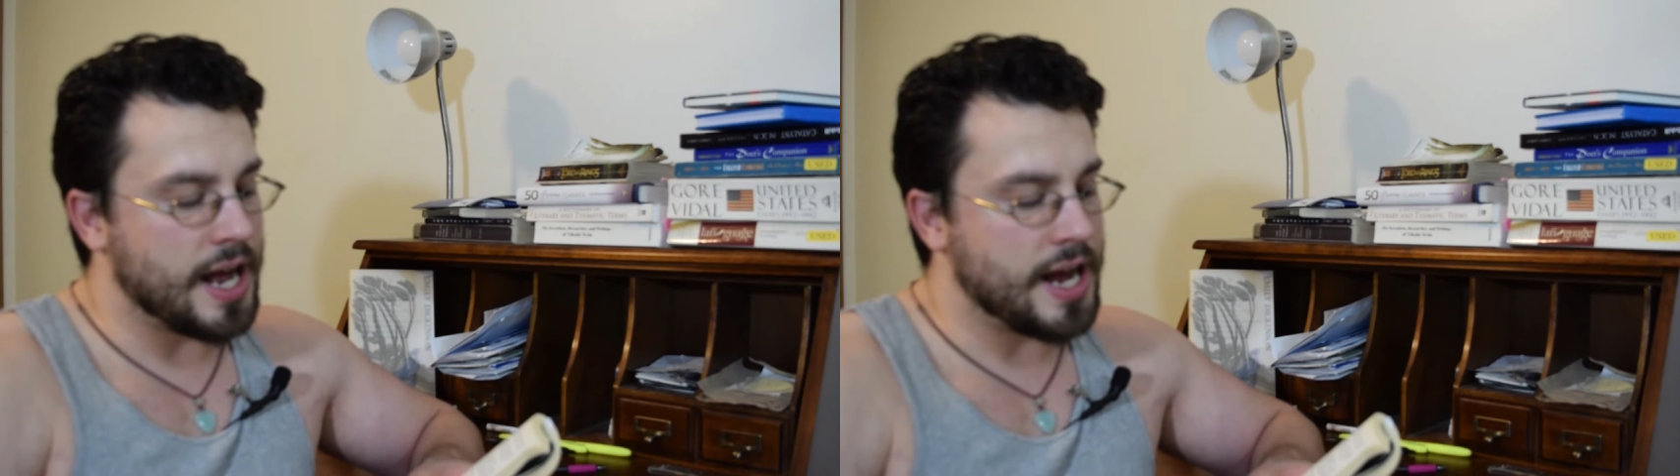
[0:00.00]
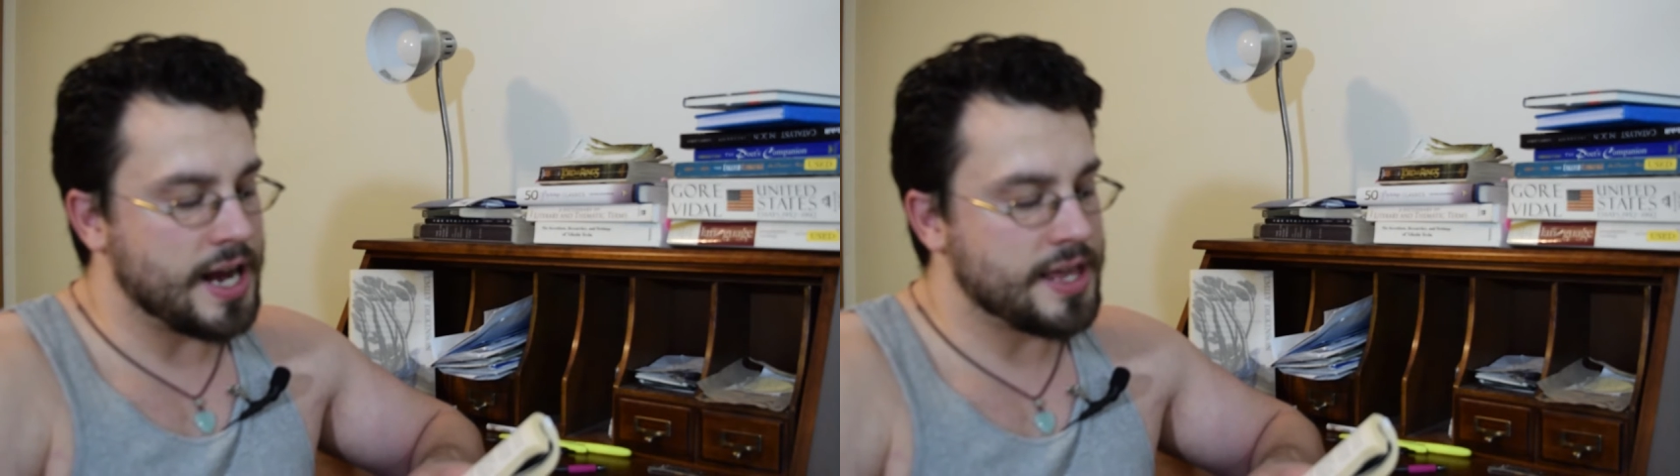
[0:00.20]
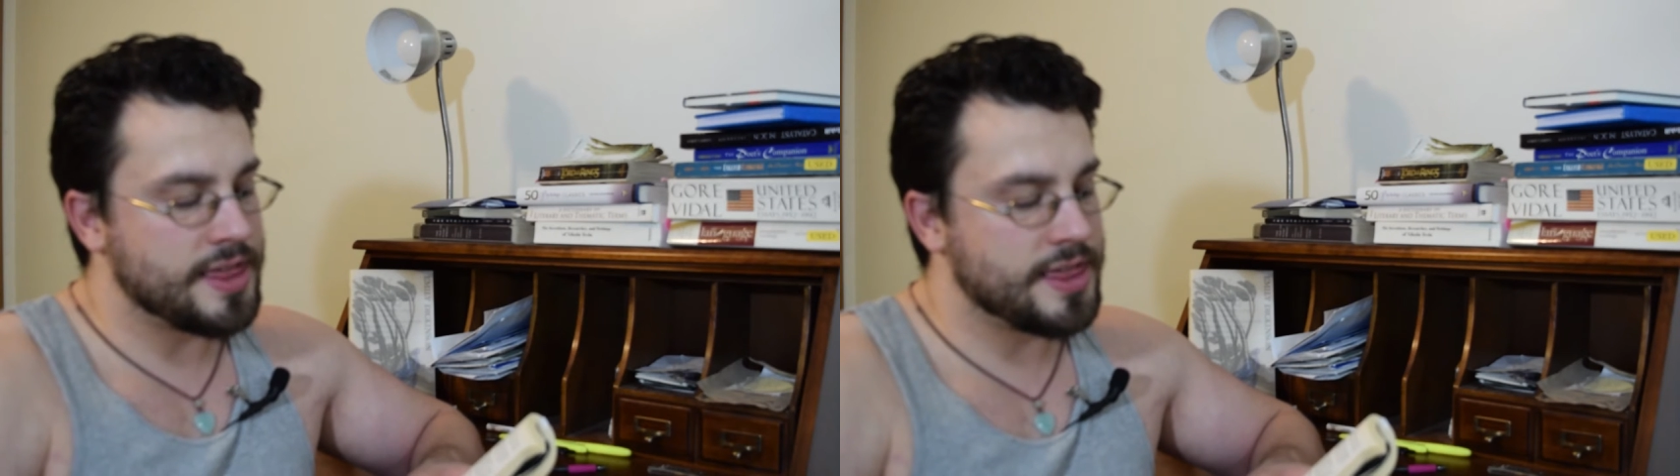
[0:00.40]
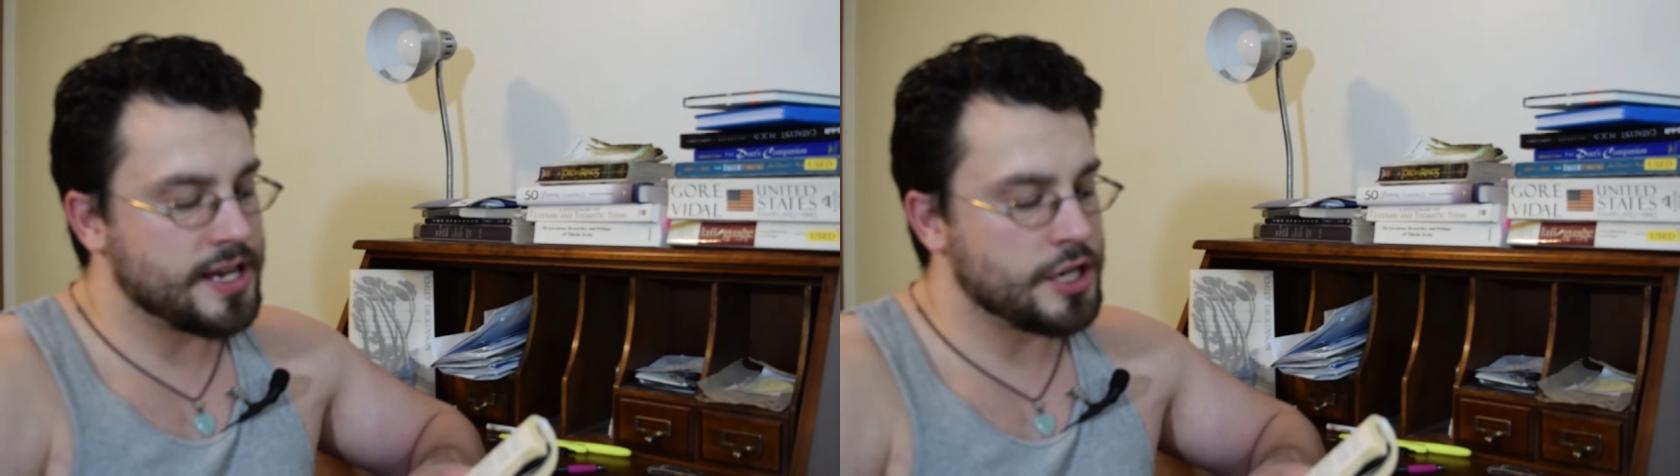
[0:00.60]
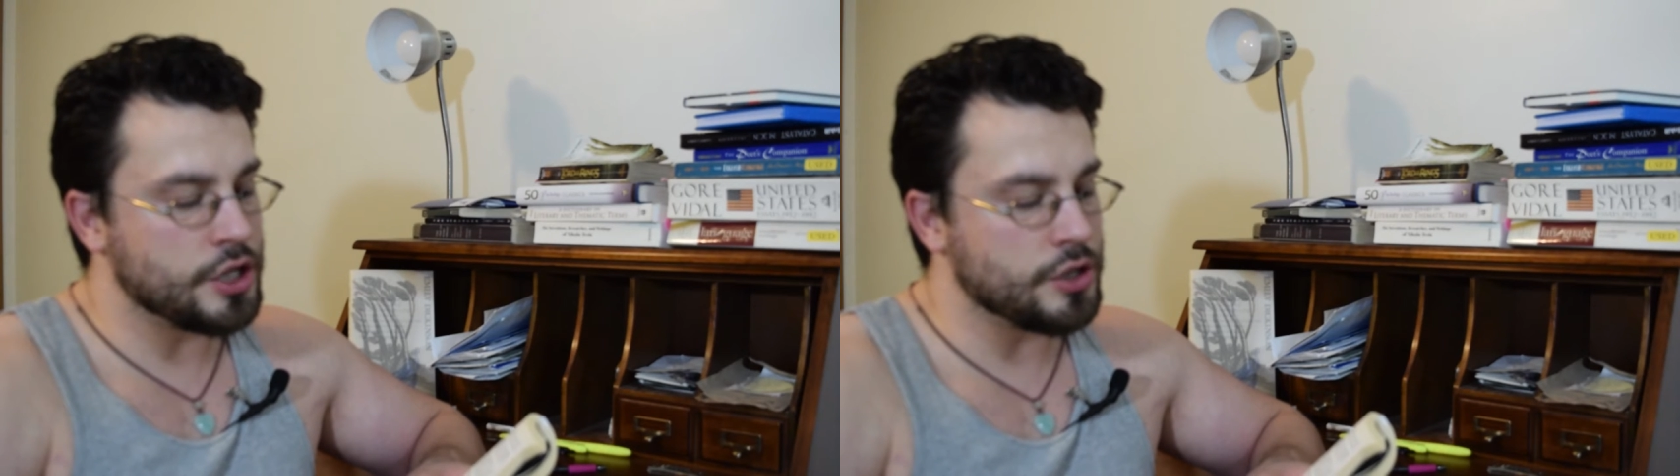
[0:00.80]
I
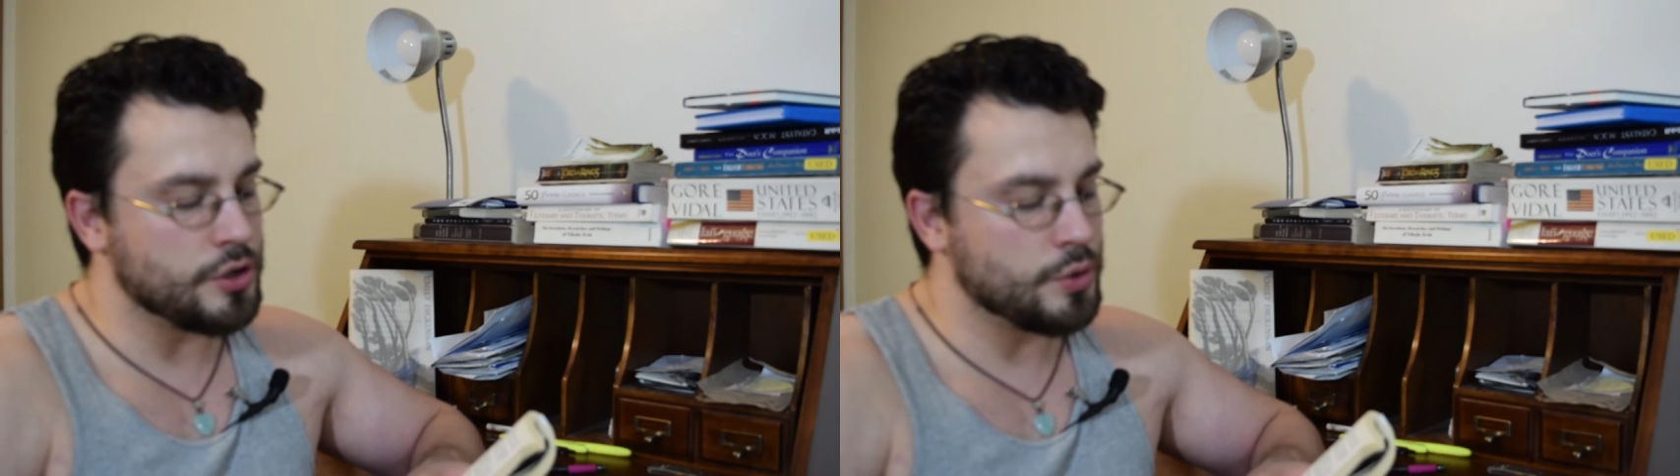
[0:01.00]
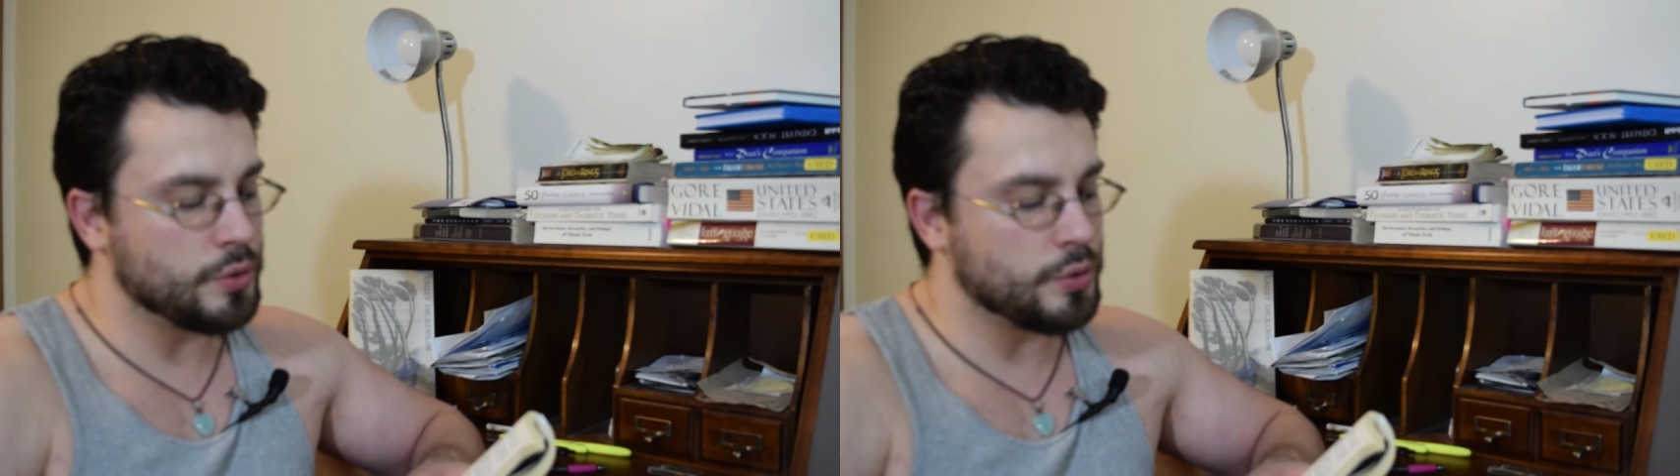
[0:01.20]
think you